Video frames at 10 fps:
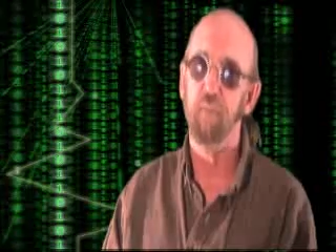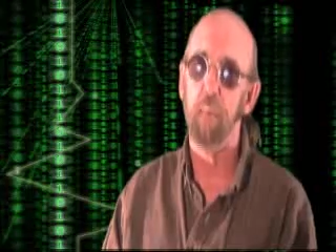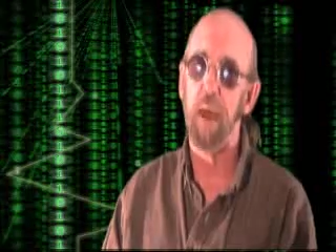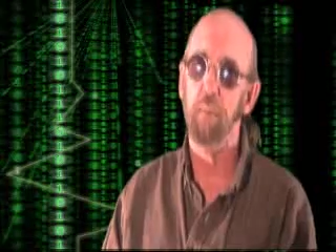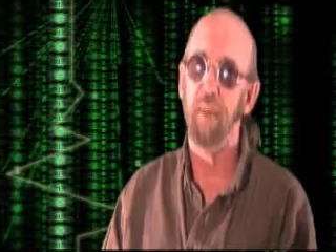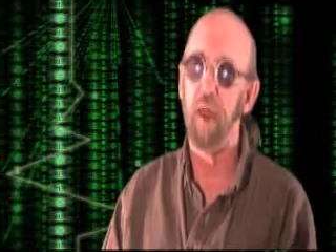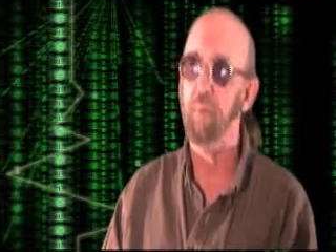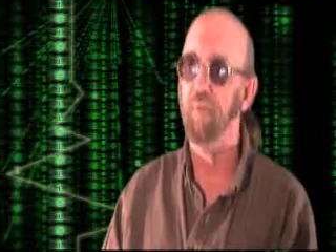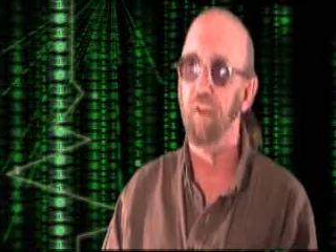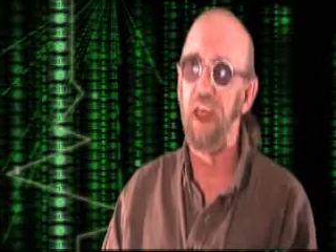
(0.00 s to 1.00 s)
of a man by the
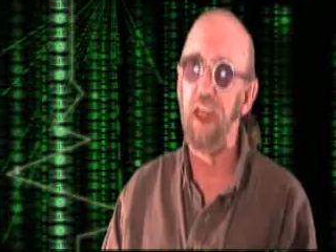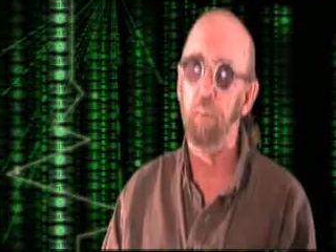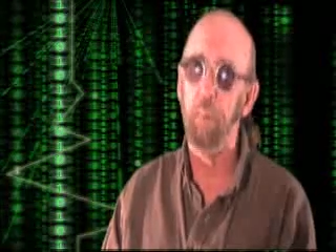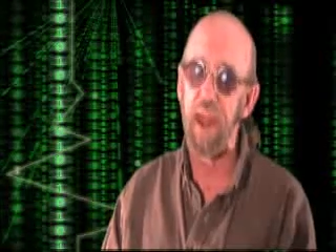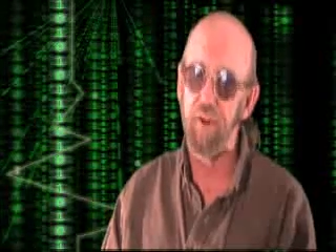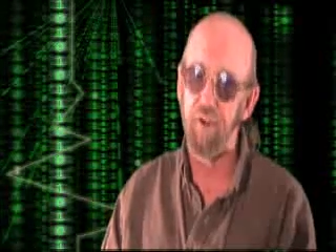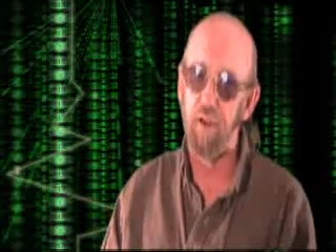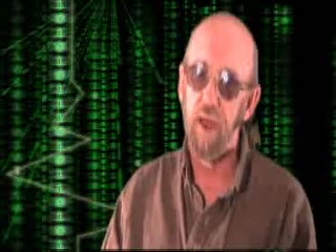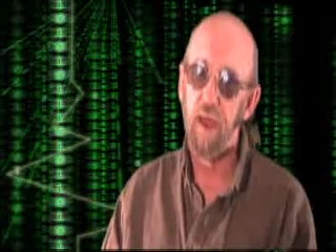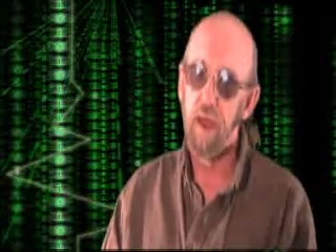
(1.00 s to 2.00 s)
name of Lynn Bender.
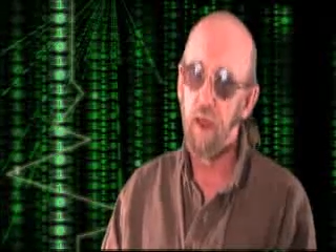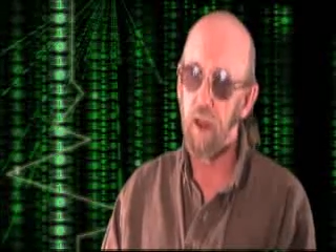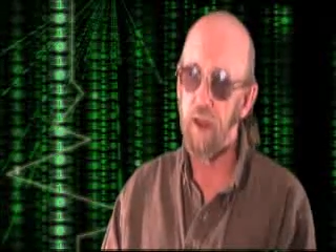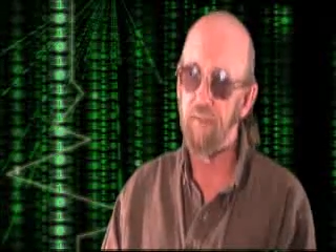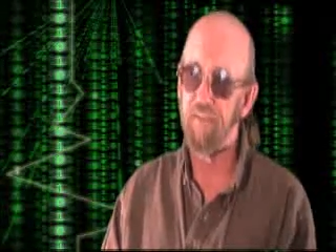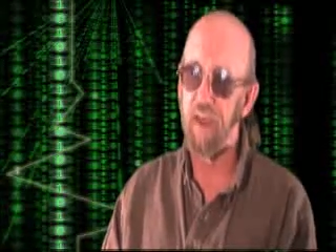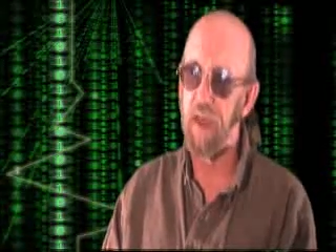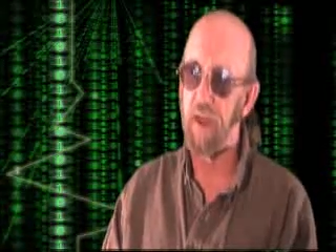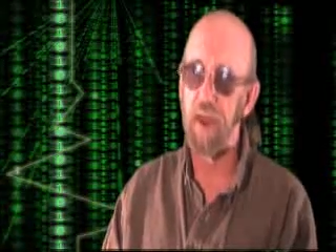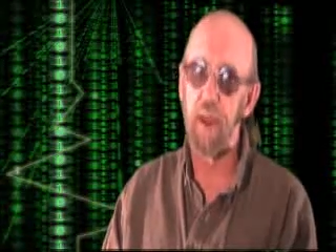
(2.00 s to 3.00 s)
Lynn's
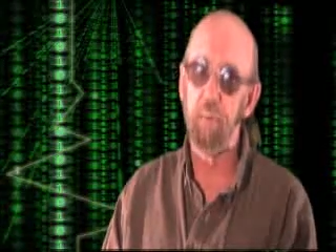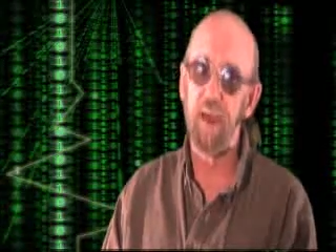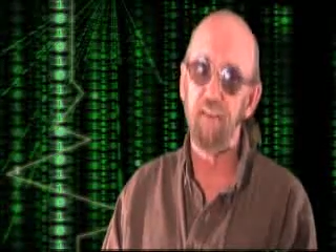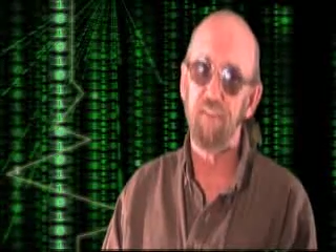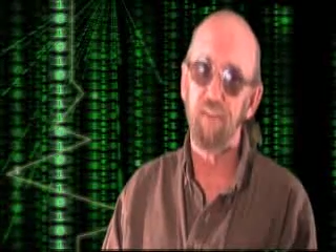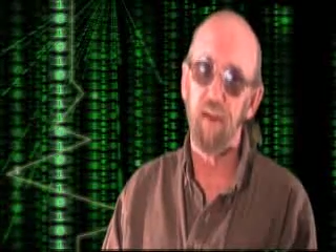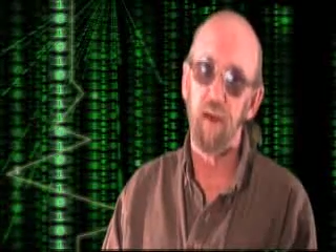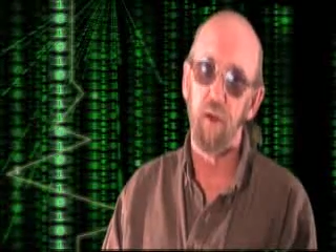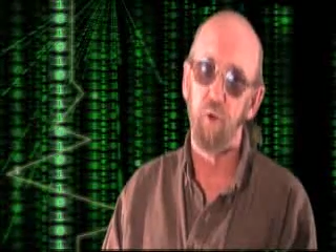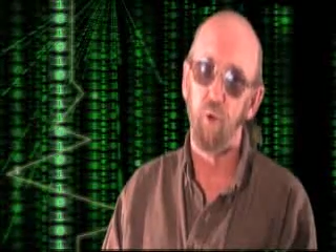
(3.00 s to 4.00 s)
a database
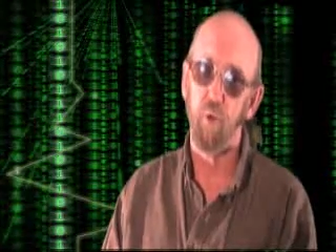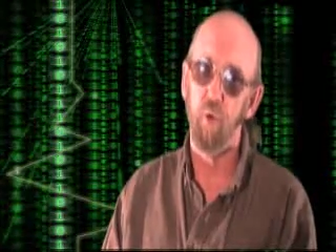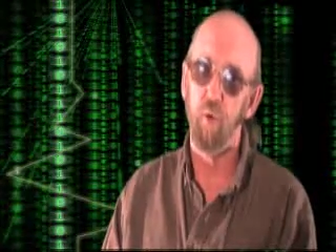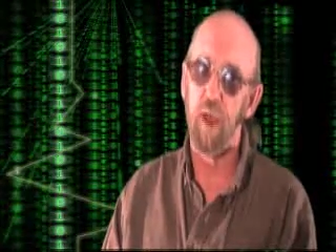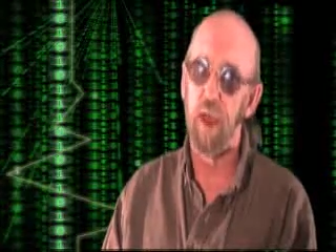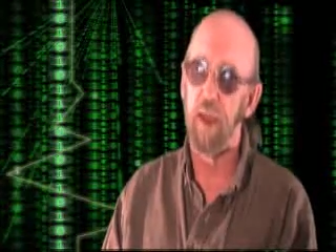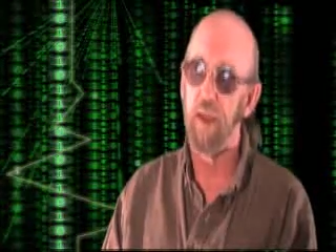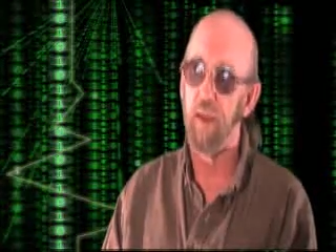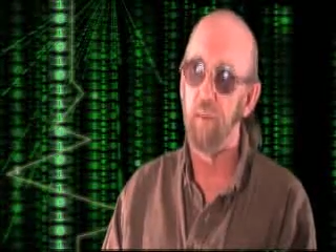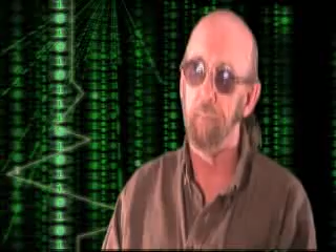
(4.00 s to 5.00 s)
guru,
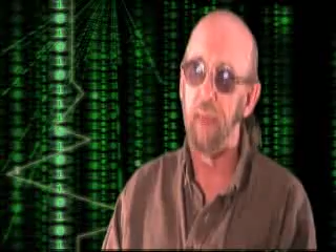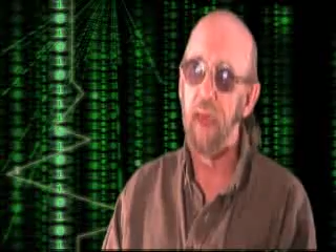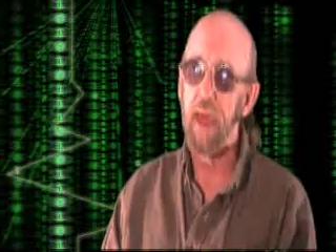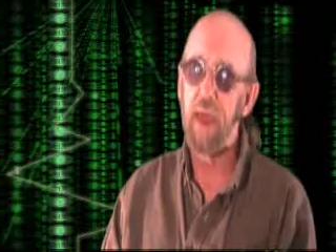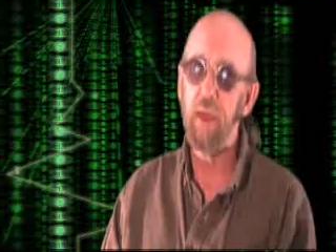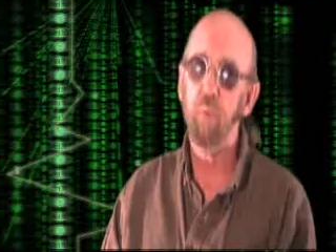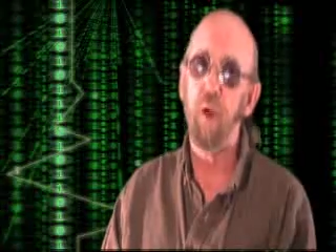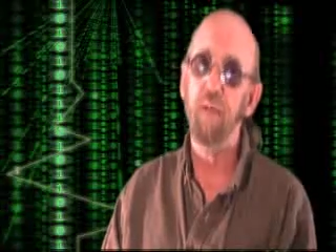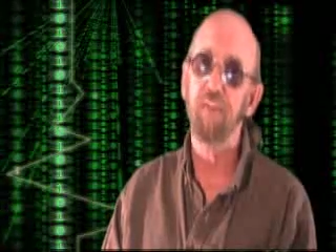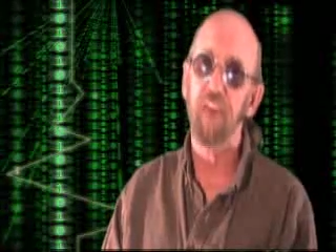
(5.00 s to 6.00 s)
and he
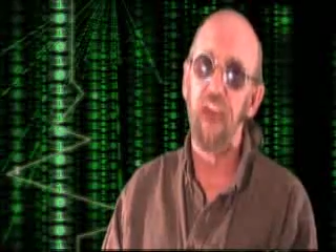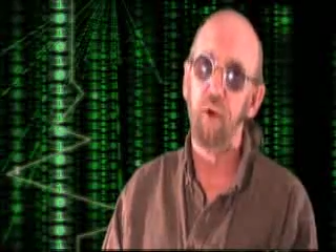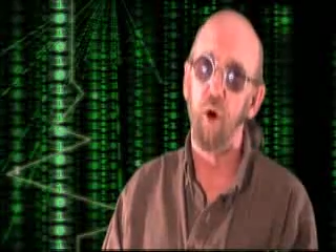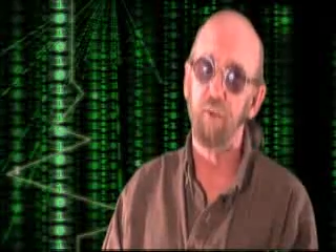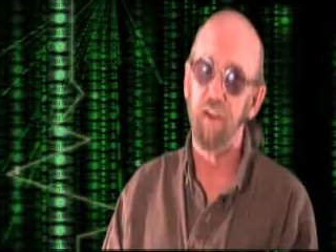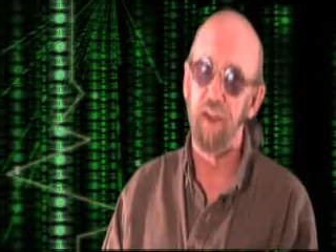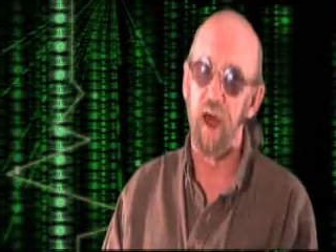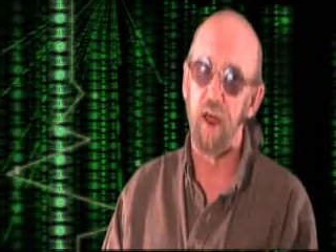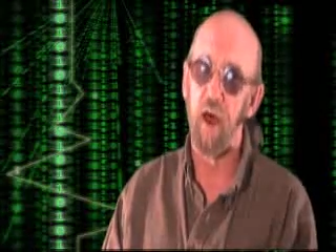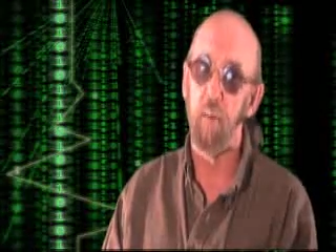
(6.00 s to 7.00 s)
runs
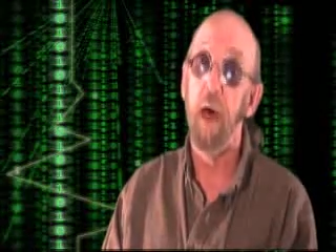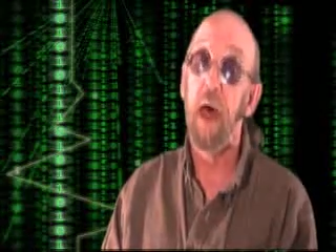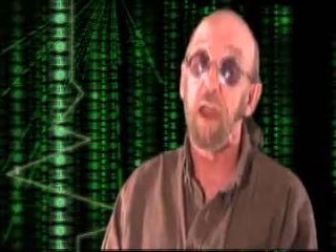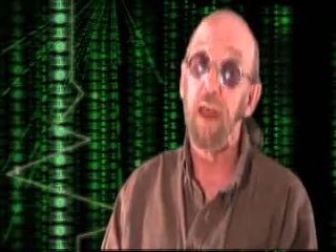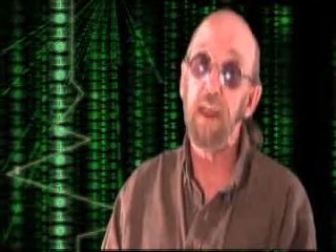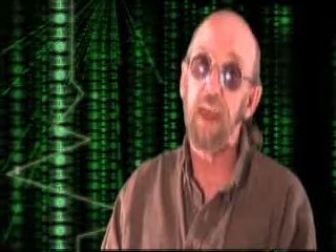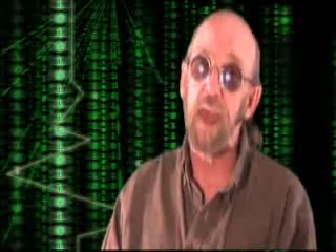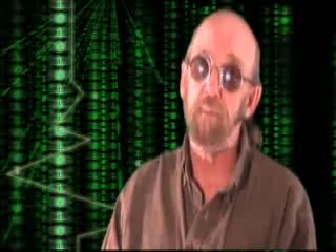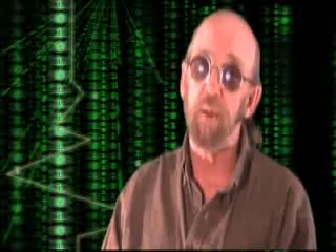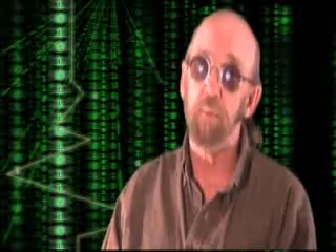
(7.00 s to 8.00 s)
geekaustin.com. Lynn
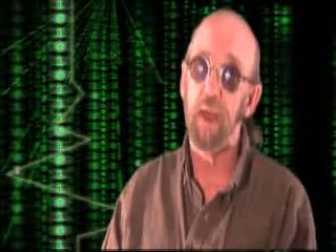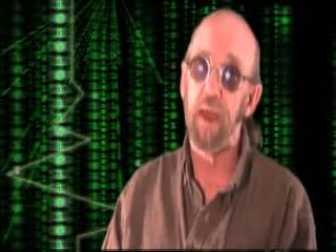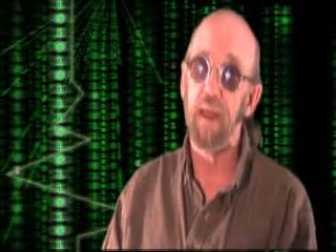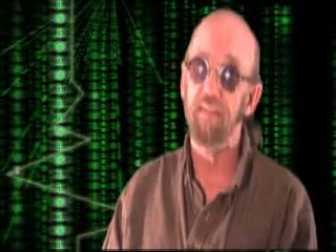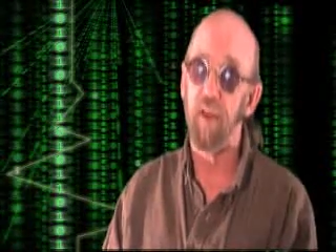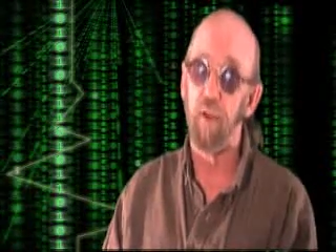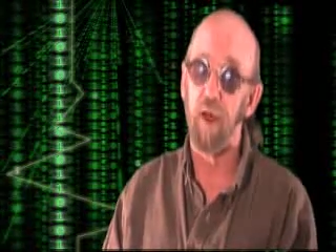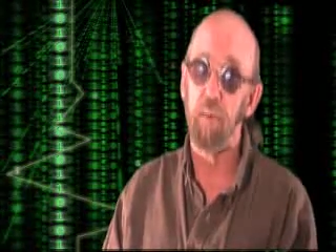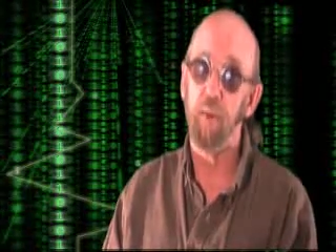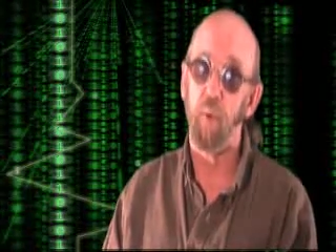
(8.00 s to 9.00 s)
came to me and he said, "Look,
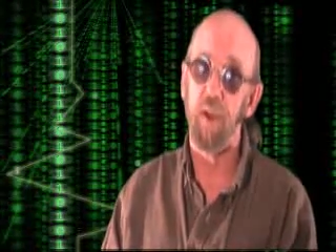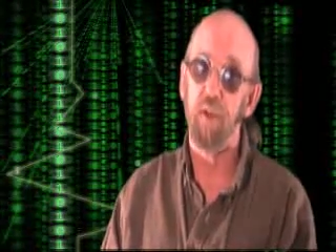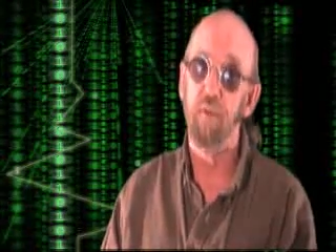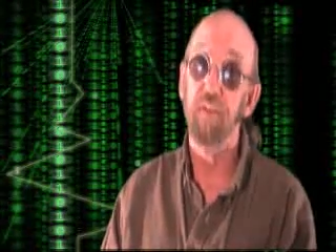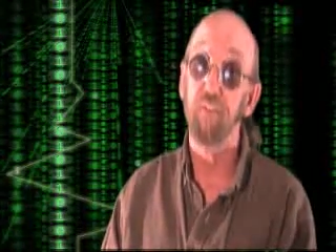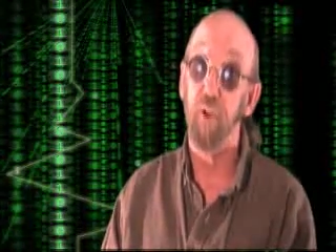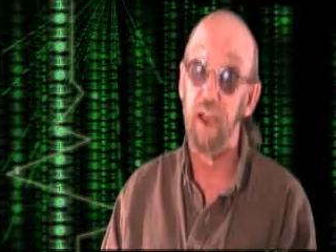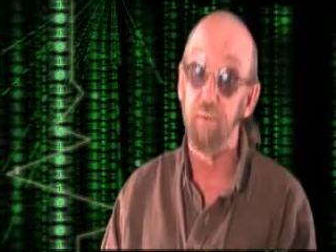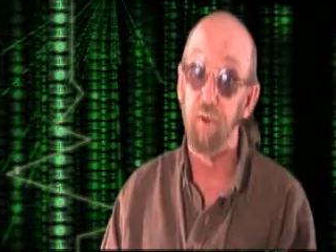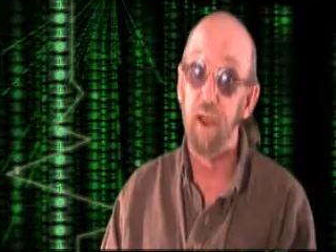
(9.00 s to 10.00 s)
I've been wanting to do this
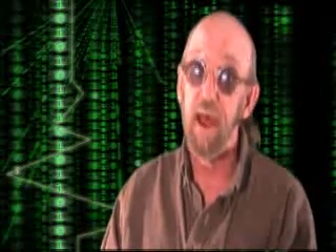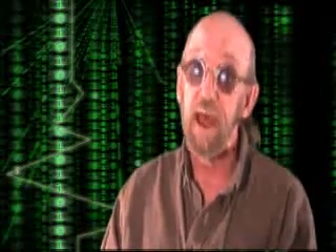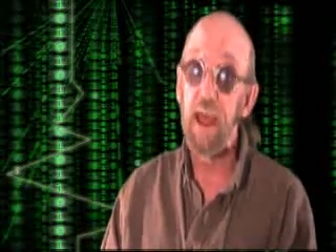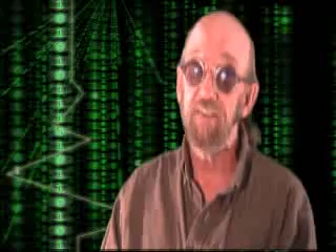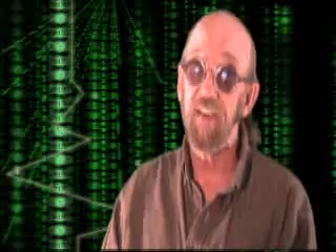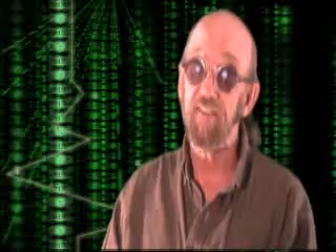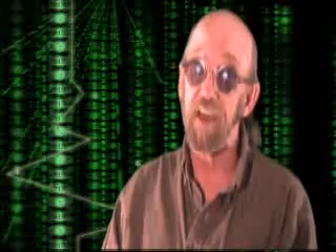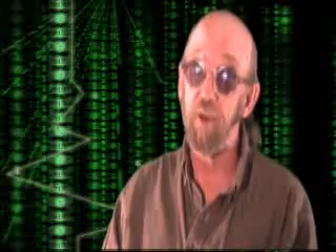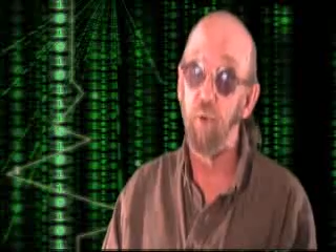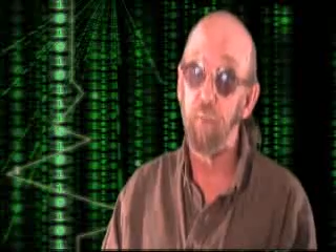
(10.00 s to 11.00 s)
forever." He says, "I
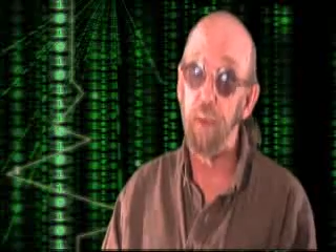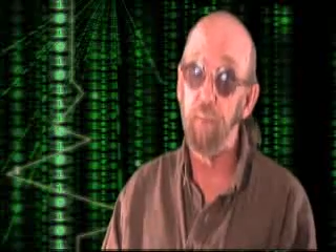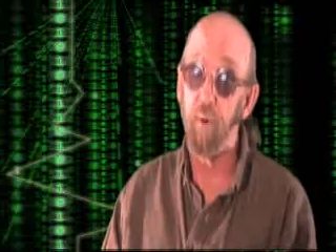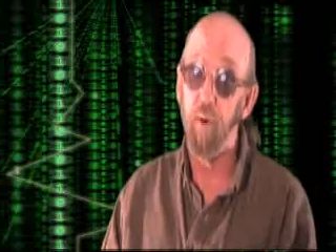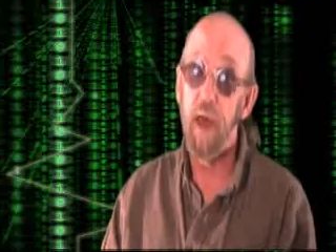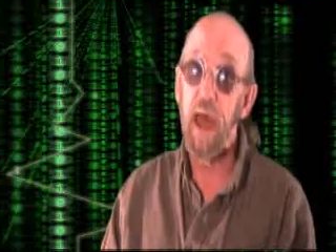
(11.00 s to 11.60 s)
know the people,